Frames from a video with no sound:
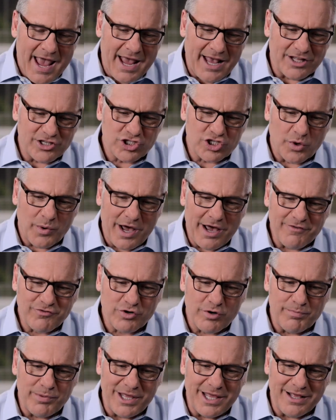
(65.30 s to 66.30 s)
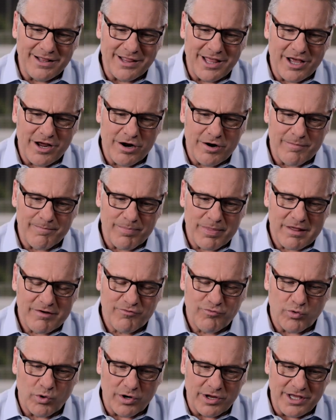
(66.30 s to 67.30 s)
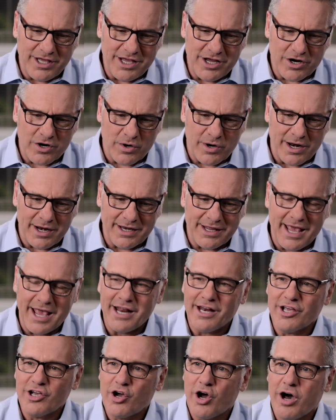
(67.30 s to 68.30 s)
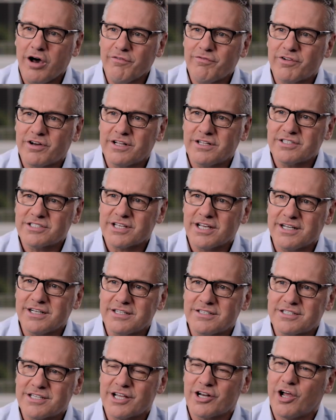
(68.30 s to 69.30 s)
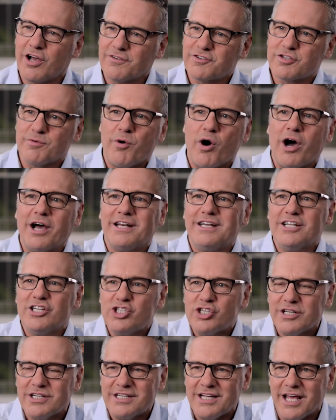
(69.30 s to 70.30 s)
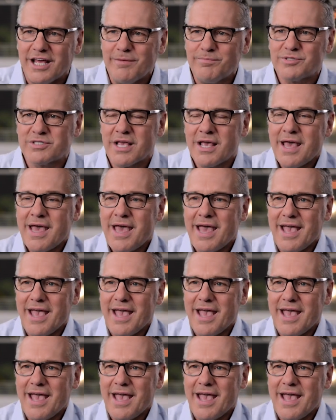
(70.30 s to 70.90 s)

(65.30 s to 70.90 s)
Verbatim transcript: And so after being there for a year and gaining confidence, I sent off some audition tapes